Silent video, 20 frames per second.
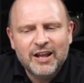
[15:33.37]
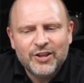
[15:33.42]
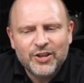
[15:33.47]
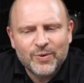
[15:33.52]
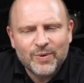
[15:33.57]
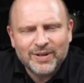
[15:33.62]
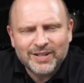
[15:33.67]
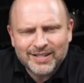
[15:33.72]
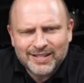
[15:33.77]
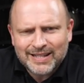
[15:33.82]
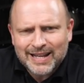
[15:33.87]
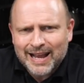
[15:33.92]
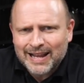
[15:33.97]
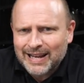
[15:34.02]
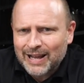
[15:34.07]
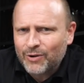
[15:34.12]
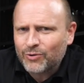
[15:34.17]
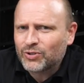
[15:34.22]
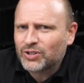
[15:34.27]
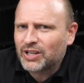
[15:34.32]
you understand
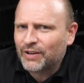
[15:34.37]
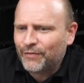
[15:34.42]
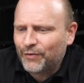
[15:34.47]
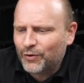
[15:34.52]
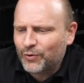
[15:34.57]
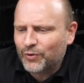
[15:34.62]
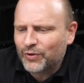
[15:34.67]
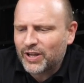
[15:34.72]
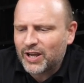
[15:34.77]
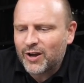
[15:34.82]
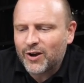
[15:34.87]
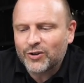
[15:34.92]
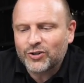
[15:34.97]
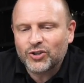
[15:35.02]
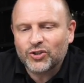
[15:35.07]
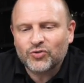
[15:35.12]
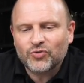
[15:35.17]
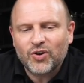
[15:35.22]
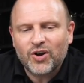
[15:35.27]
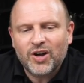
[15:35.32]
how difficult they are
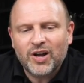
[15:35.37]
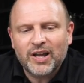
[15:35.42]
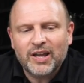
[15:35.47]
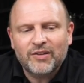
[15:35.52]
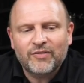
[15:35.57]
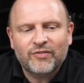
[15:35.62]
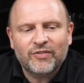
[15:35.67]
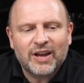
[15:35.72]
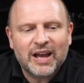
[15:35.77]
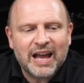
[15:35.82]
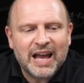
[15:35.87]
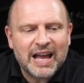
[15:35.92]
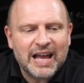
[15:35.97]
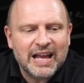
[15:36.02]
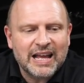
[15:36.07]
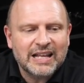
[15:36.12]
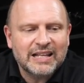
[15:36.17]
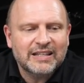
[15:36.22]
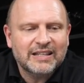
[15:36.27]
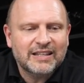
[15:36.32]
to drive,
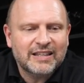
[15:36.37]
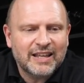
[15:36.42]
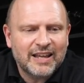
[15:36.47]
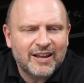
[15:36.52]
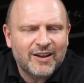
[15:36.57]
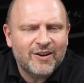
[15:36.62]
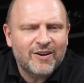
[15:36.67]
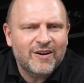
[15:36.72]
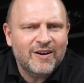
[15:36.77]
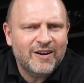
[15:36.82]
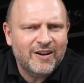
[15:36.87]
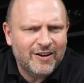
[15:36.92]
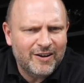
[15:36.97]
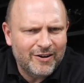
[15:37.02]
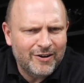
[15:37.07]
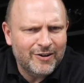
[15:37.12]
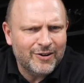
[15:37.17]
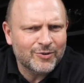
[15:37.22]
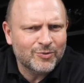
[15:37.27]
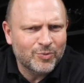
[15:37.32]
and they are
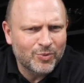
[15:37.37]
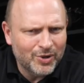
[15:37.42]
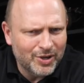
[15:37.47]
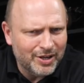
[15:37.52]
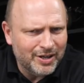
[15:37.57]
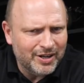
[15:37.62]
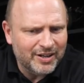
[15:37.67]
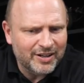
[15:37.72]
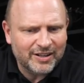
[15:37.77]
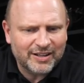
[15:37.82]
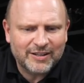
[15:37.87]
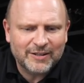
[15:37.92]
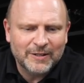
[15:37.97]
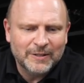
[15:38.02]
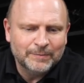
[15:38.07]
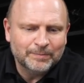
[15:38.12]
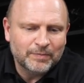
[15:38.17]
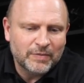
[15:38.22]
hard work.